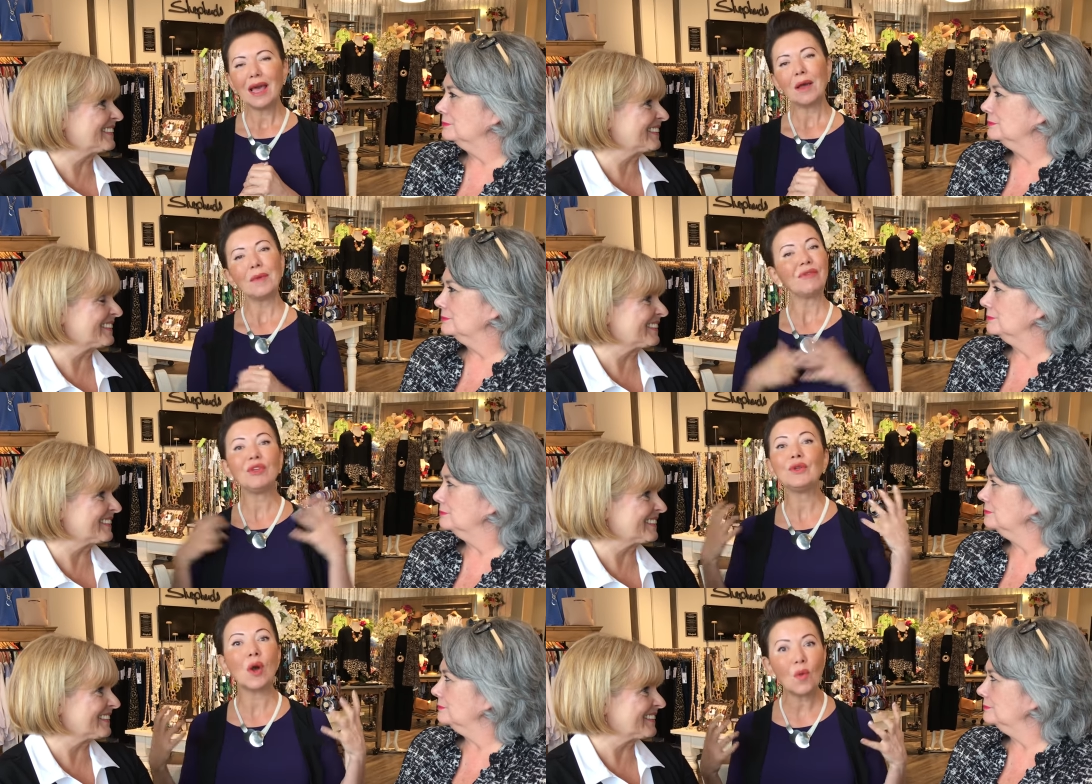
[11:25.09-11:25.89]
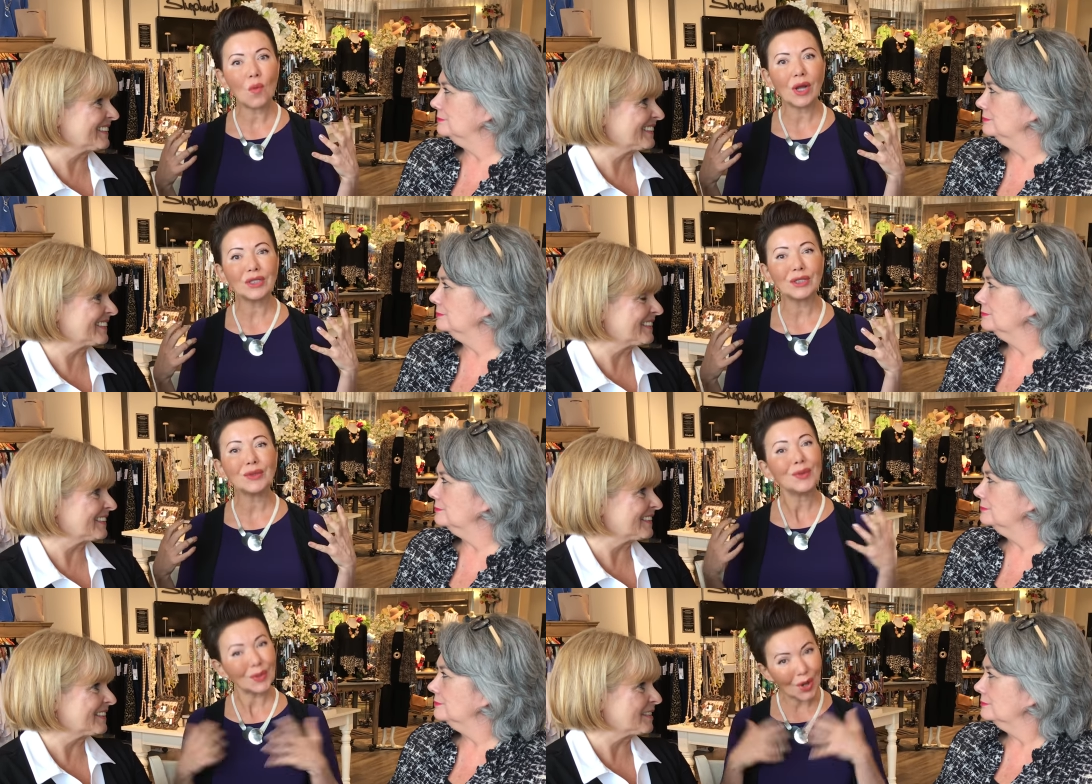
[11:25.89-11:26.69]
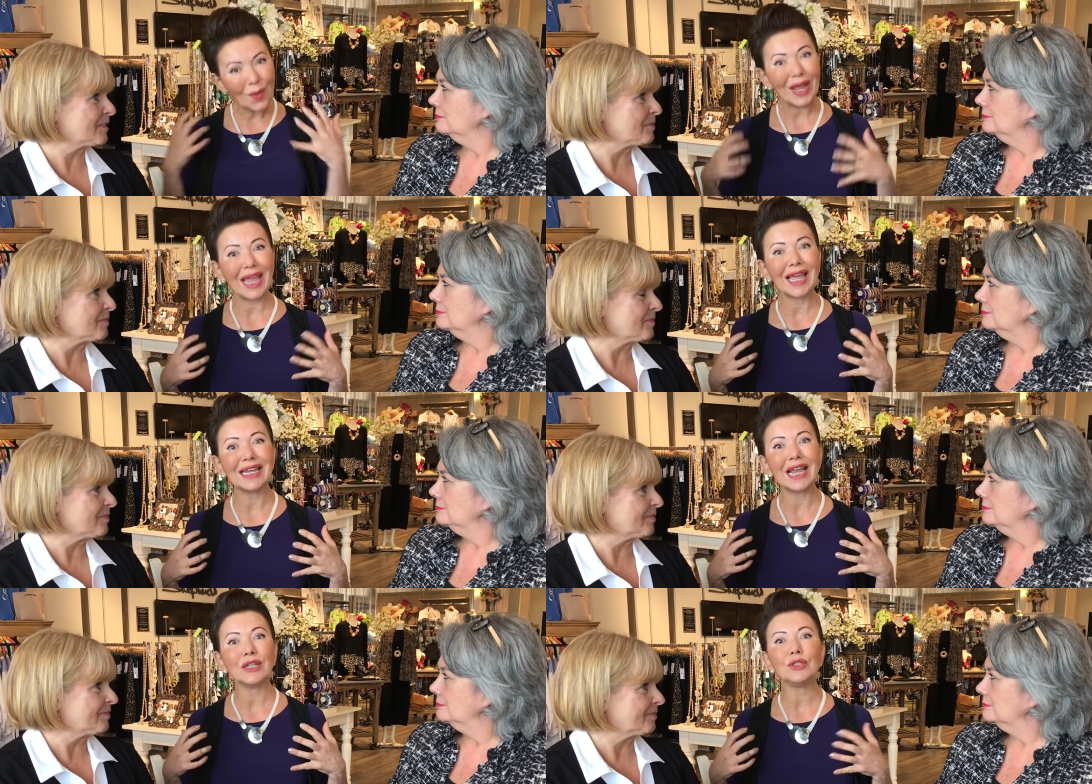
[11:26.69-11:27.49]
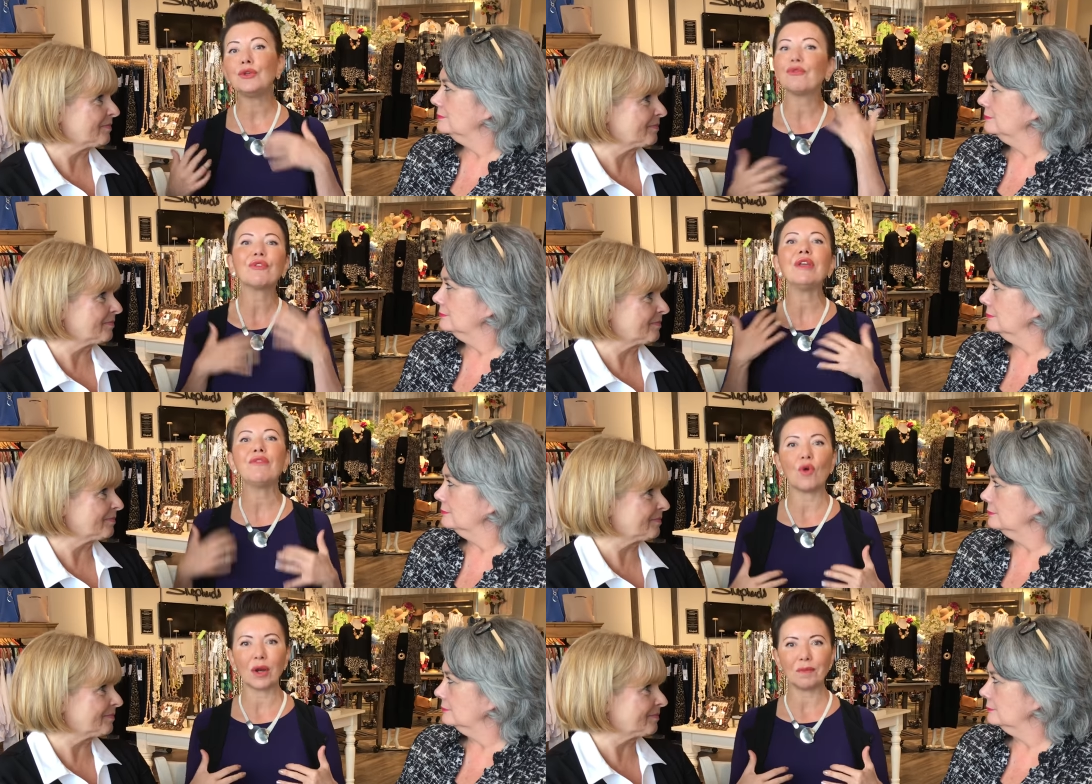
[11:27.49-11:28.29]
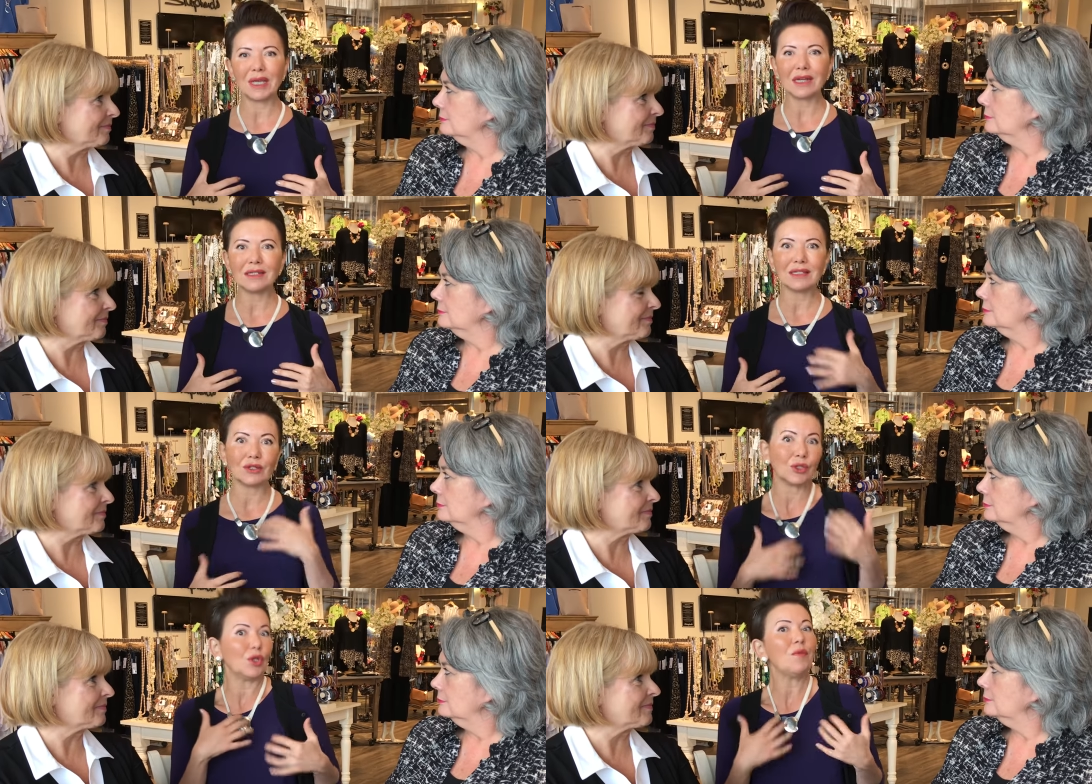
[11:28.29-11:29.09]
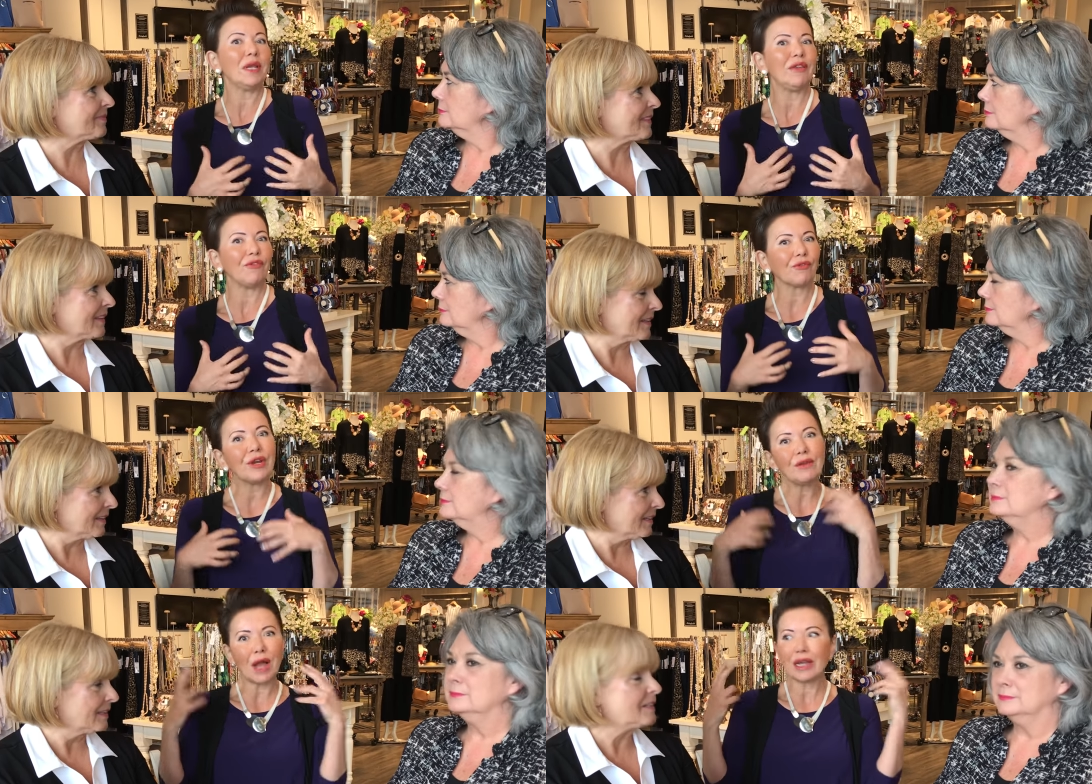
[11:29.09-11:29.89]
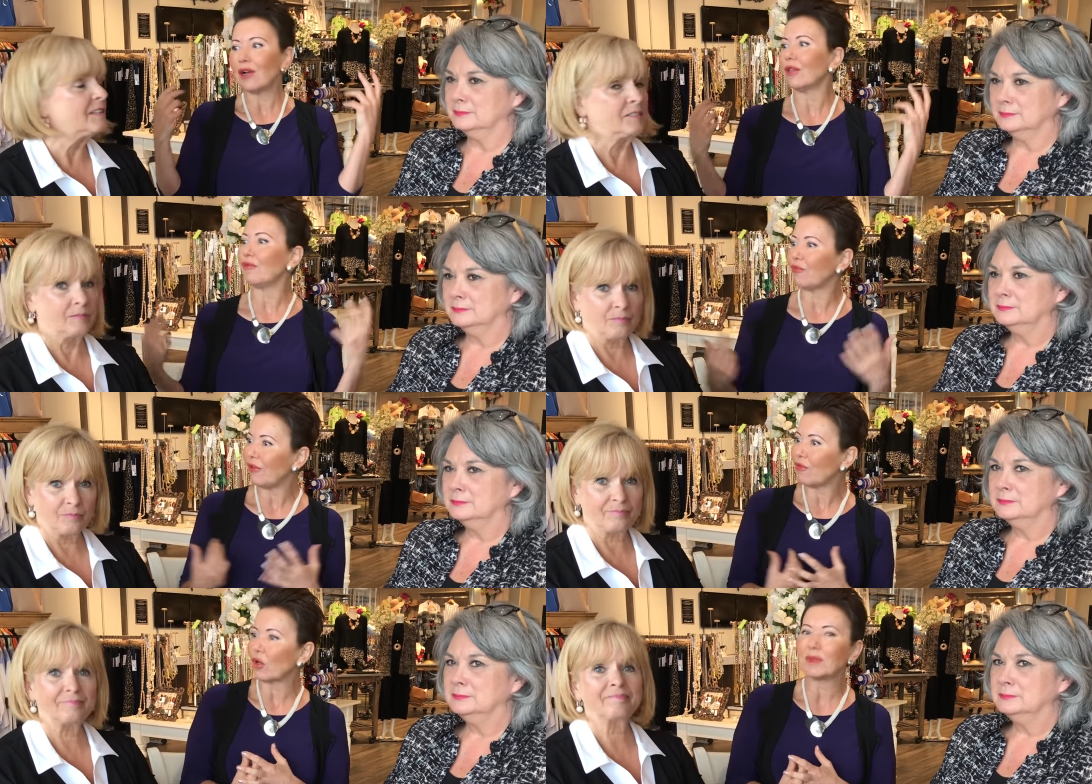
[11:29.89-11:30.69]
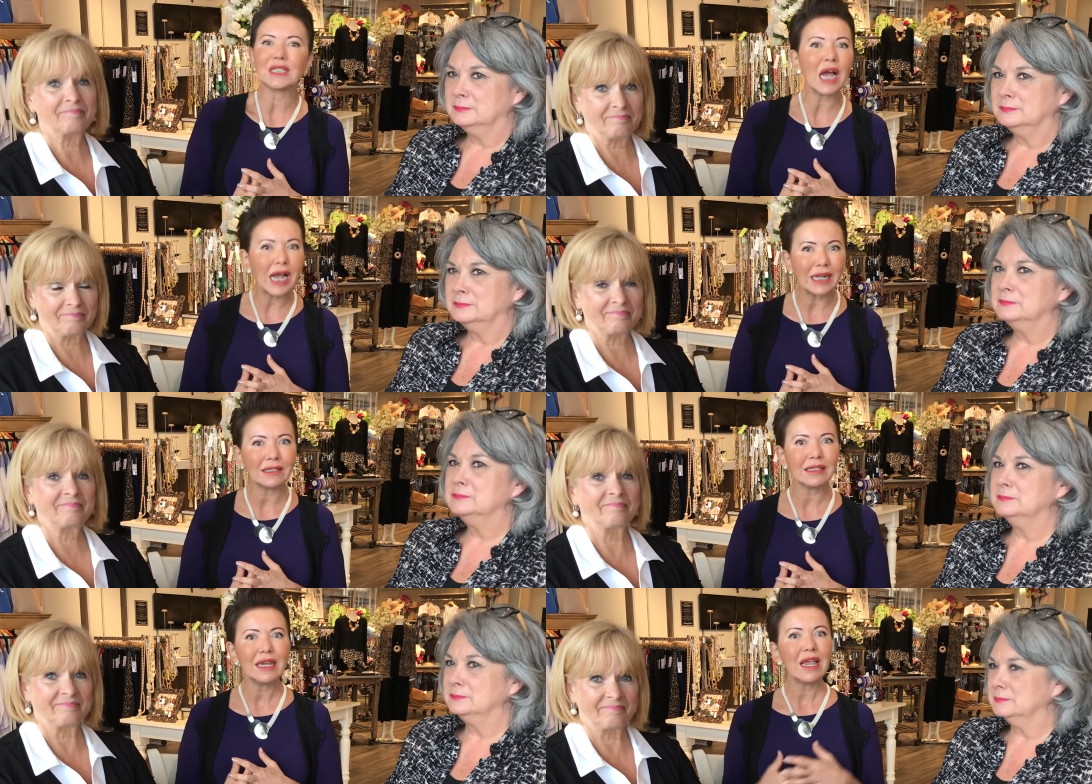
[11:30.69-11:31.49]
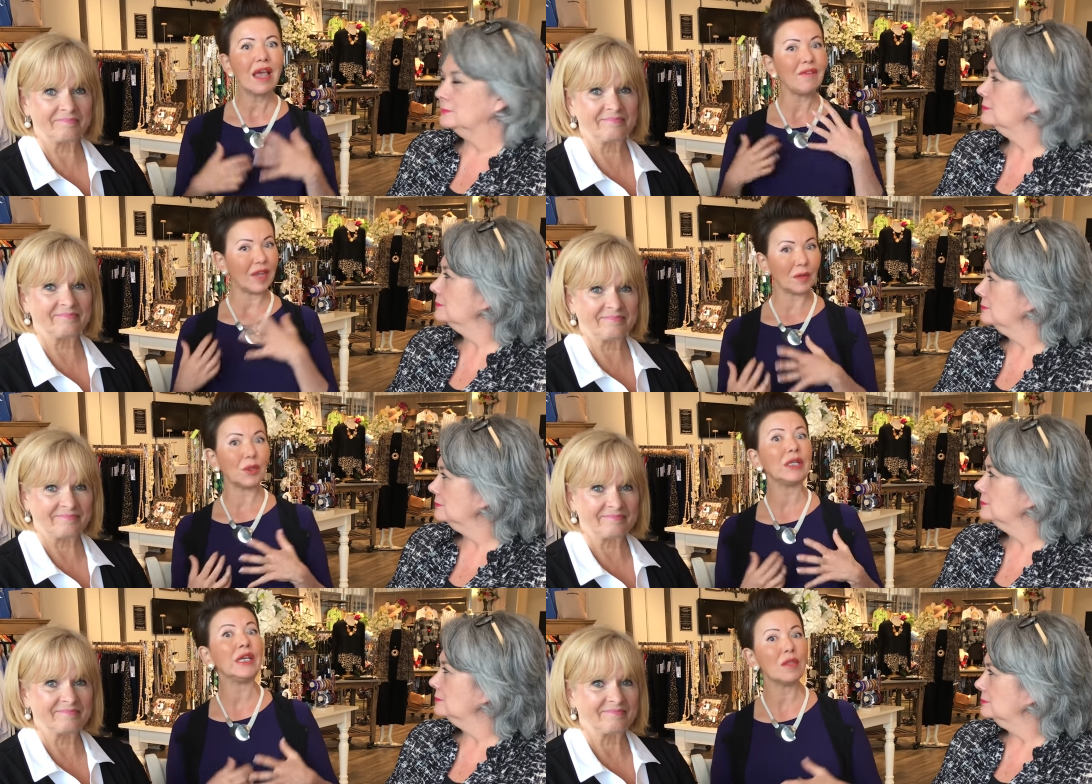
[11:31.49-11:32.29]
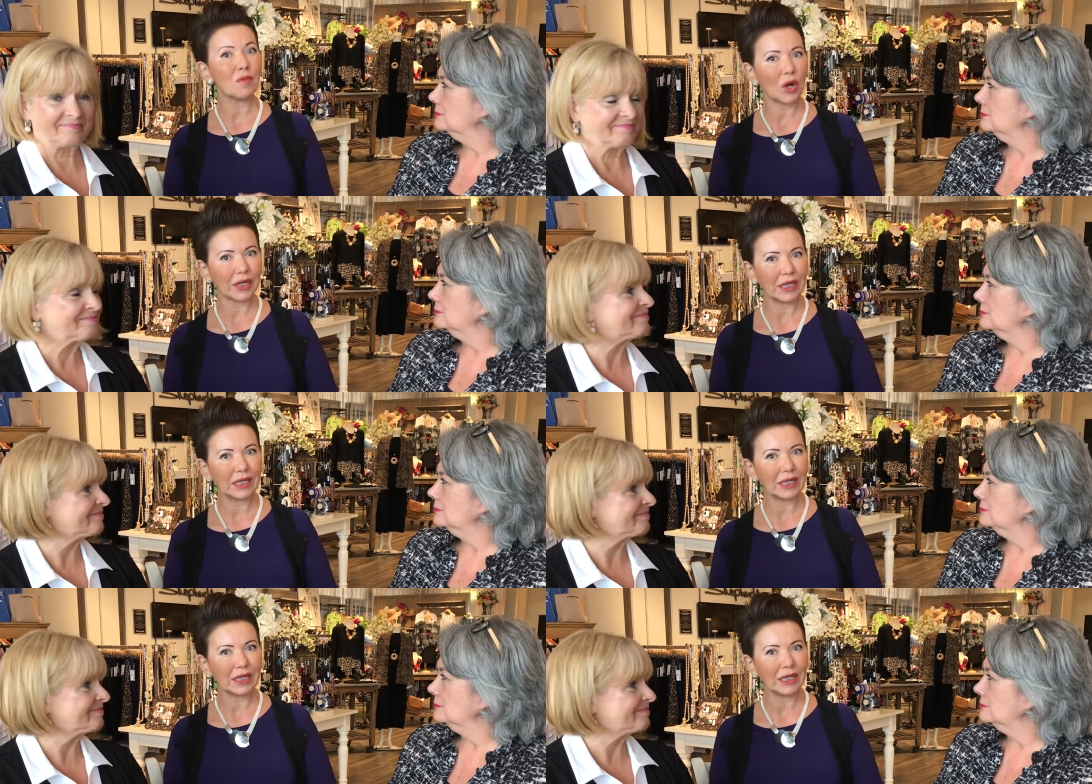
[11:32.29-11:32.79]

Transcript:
Speaker 1: If you don't want to, go ahead and do freeform because there are so many free, I call them freeform styles available in the market